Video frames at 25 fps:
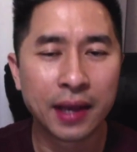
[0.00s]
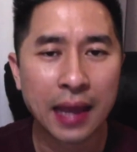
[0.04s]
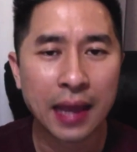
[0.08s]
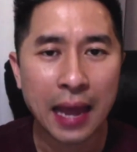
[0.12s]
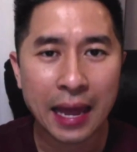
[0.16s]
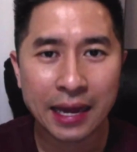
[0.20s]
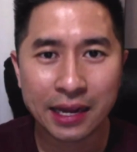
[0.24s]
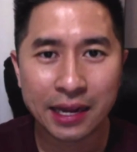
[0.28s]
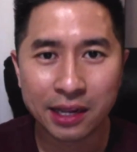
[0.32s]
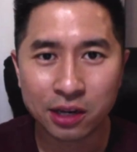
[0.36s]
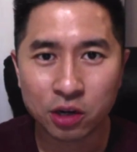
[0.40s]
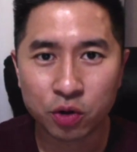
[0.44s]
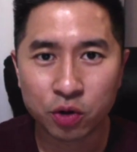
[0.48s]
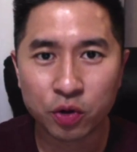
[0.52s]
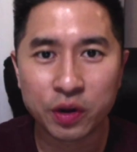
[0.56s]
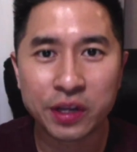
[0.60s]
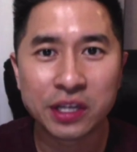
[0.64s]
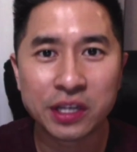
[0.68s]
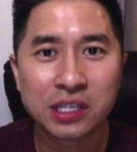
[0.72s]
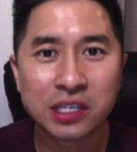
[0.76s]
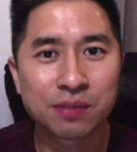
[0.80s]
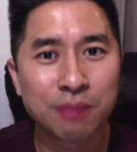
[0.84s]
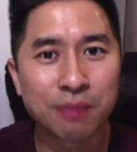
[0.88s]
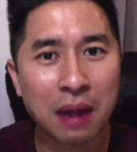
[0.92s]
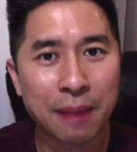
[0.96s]
and
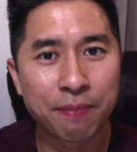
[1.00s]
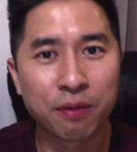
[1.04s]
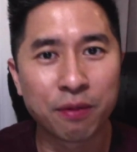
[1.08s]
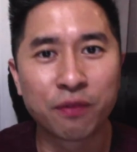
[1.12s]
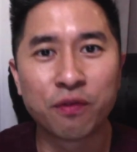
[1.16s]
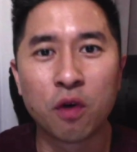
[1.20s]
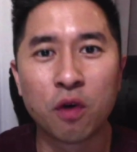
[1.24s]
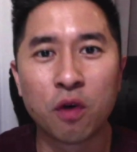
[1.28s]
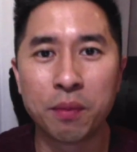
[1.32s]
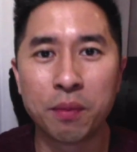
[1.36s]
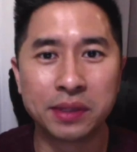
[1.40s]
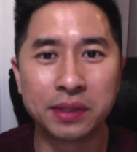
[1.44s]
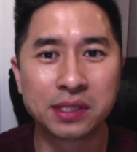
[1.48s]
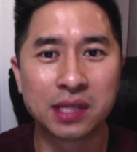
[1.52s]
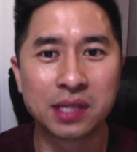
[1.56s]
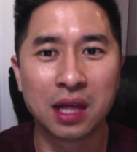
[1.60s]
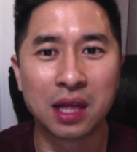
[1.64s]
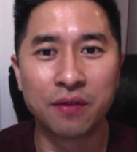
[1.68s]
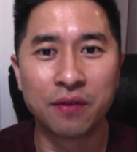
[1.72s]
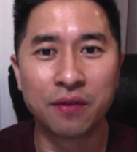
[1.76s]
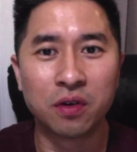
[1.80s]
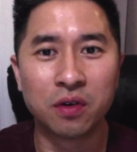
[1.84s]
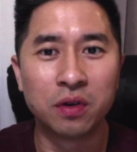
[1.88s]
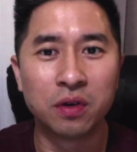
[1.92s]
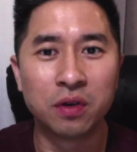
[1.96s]
increase my performance
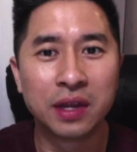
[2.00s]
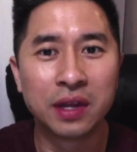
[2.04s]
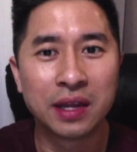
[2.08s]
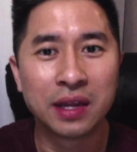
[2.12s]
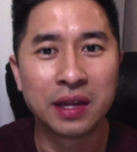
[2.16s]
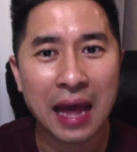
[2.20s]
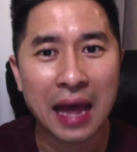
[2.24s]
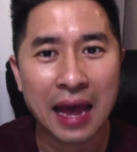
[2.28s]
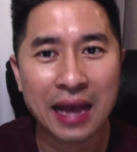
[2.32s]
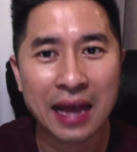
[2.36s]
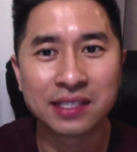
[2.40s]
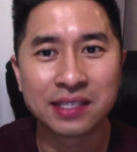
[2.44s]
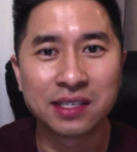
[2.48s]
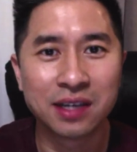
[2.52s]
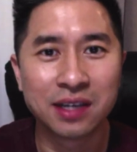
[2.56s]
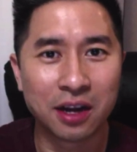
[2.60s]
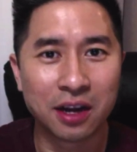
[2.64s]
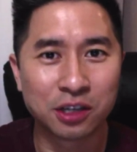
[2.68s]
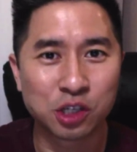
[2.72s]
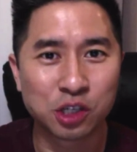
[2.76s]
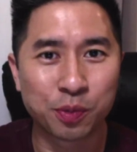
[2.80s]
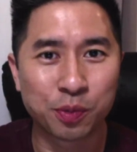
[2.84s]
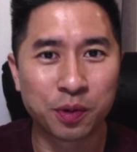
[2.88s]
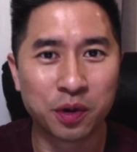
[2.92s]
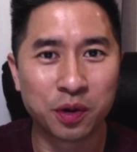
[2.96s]
level as an
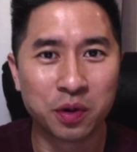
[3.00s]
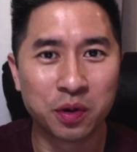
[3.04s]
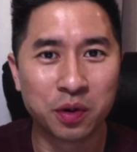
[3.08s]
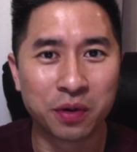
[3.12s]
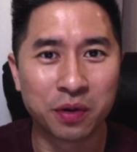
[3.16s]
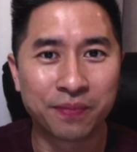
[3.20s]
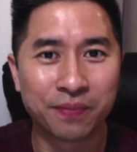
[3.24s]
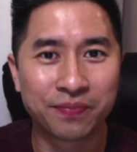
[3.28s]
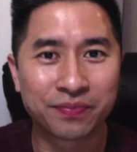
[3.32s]
entrepreneur.